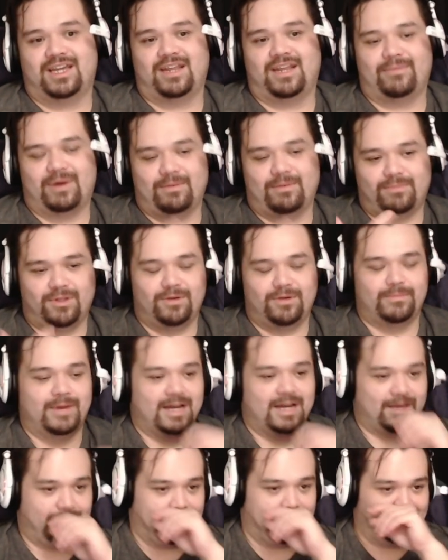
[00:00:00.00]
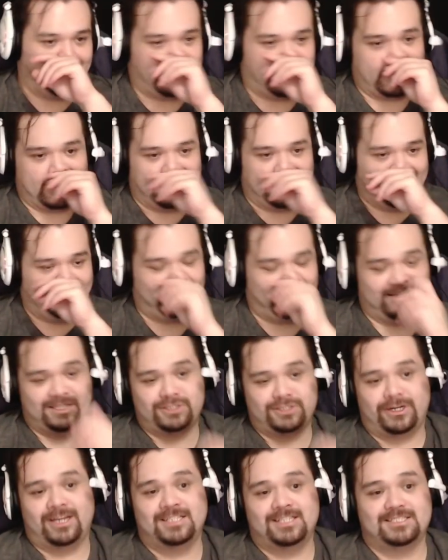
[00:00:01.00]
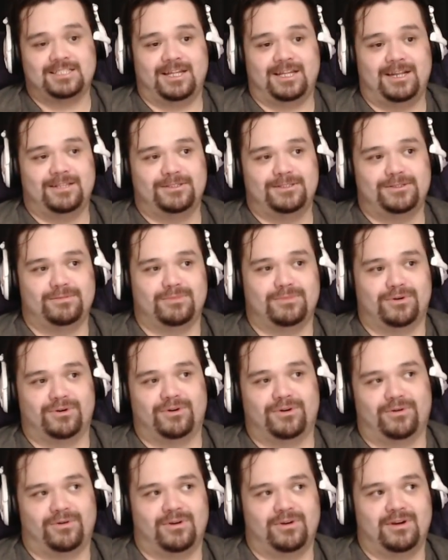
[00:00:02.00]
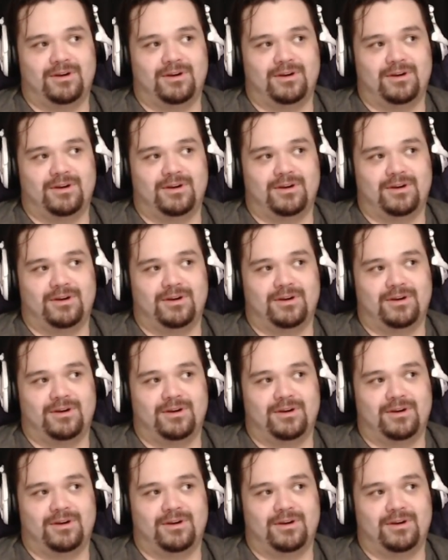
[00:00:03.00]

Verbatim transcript: It might blow by me, and if they translate it to more